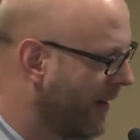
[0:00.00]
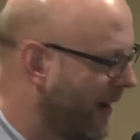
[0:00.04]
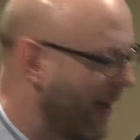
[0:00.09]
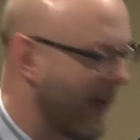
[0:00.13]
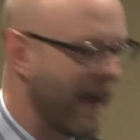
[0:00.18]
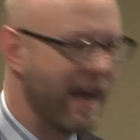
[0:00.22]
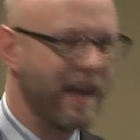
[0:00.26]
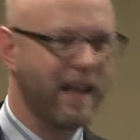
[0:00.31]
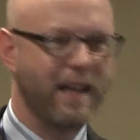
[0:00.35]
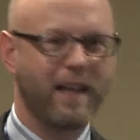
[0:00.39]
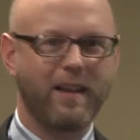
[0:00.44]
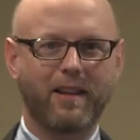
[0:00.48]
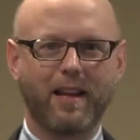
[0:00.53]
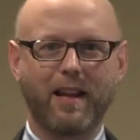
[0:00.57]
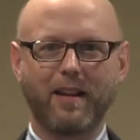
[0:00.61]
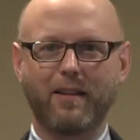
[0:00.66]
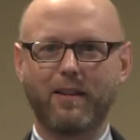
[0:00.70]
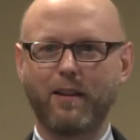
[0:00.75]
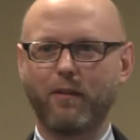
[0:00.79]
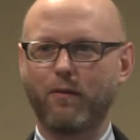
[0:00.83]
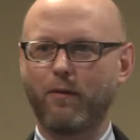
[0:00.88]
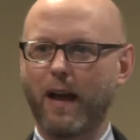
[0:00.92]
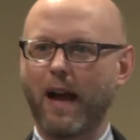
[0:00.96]
And he said
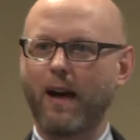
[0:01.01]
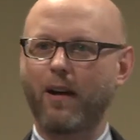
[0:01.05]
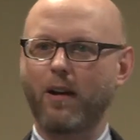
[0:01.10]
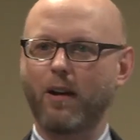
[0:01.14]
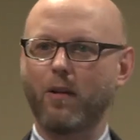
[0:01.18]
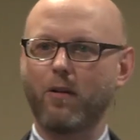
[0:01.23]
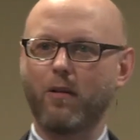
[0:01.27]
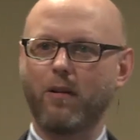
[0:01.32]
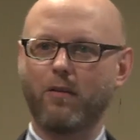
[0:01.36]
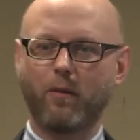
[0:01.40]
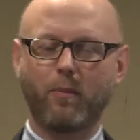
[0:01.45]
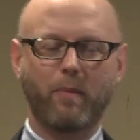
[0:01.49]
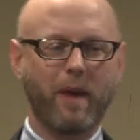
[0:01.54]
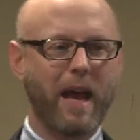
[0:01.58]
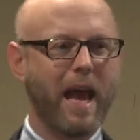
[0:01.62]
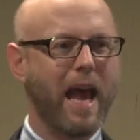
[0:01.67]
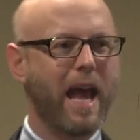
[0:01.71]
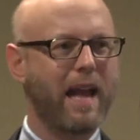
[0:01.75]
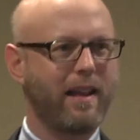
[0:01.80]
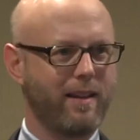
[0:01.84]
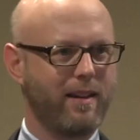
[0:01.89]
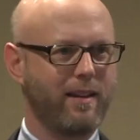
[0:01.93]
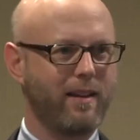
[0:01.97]
the value of a
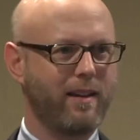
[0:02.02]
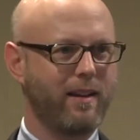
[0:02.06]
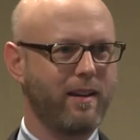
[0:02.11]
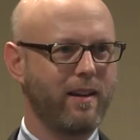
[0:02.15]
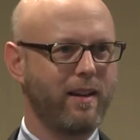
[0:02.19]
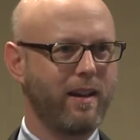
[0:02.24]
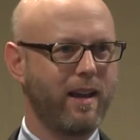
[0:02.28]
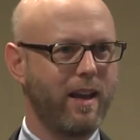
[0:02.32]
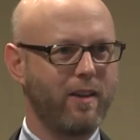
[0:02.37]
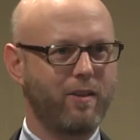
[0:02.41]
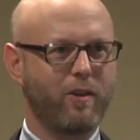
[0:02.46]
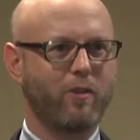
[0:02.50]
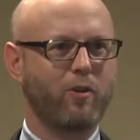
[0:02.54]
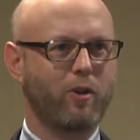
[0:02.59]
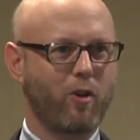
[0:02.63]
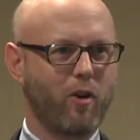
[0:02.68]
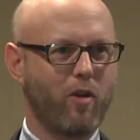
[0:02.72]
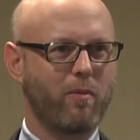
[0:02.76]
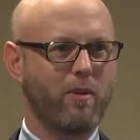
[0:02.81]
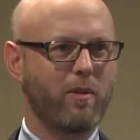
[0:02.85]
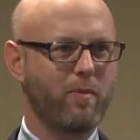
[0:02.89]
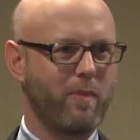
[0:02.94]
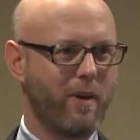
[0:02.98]
patent is
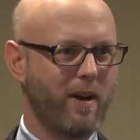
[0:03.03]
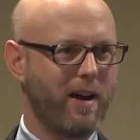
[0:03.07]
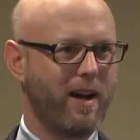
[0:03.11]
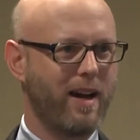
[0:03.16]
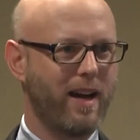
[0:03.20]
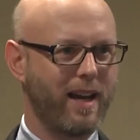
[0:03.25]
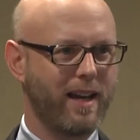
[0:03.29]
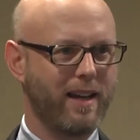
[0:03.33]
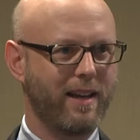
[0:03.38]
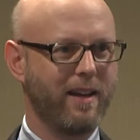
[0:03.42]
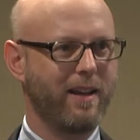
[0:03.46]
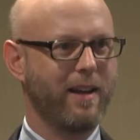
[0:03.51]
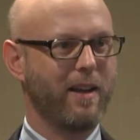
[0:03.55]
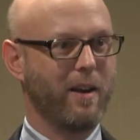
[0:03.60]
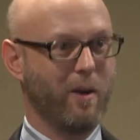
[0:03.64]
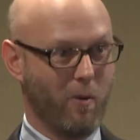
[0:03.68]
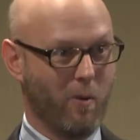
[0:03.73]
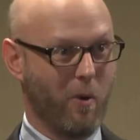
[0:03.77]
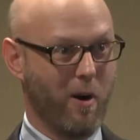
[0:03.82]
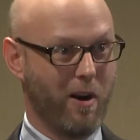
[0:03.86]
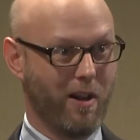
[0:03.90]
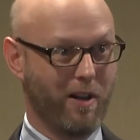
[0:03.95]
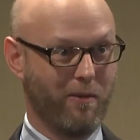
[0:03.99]
determined by
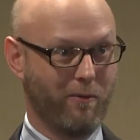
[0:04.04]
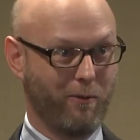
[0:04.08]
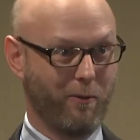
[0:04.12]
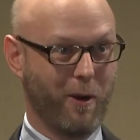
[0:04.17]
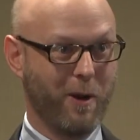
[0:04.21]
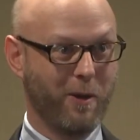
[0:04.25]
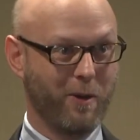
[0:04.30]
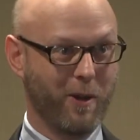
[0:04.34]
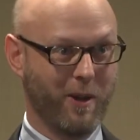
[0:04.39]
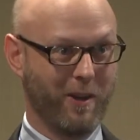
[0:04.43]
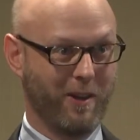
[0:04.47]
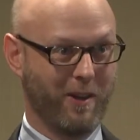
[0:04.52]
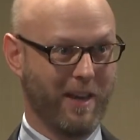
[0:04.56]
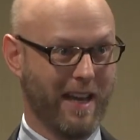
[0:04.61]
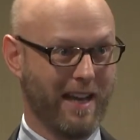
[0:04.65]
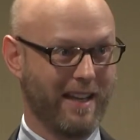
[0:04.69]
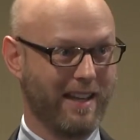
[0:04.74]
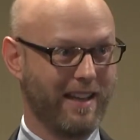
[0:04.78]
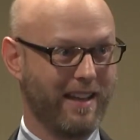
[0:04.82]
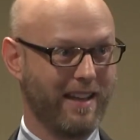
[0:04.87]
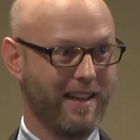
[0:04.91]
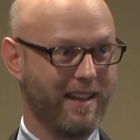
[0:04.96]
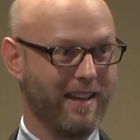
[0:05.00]
what infringes it.